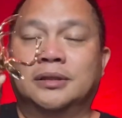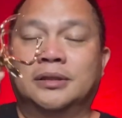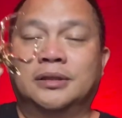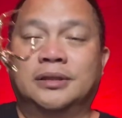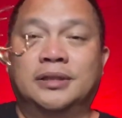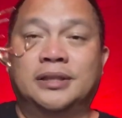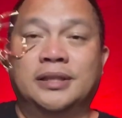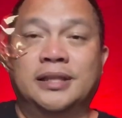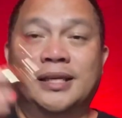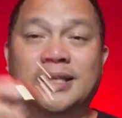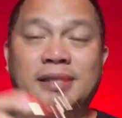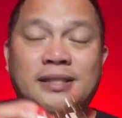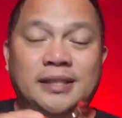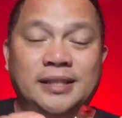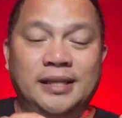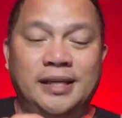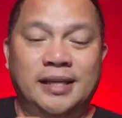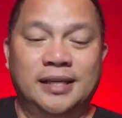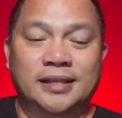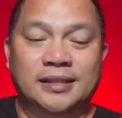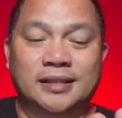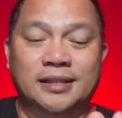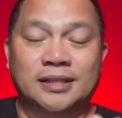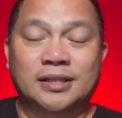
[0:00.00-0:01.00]
This
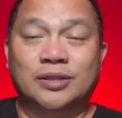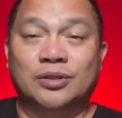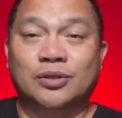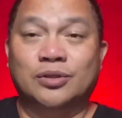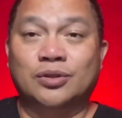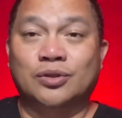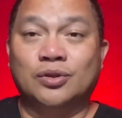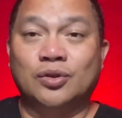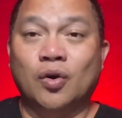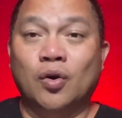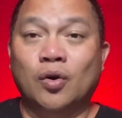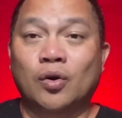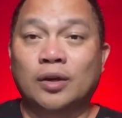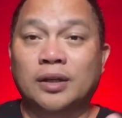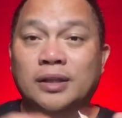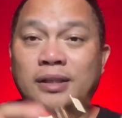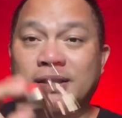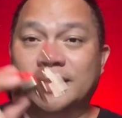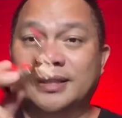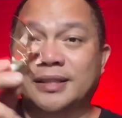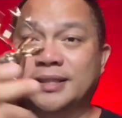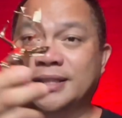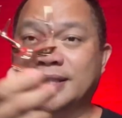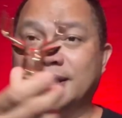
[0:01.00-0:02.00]
is a
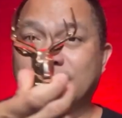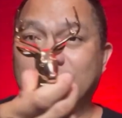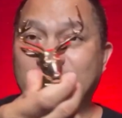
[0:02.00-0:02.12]
solid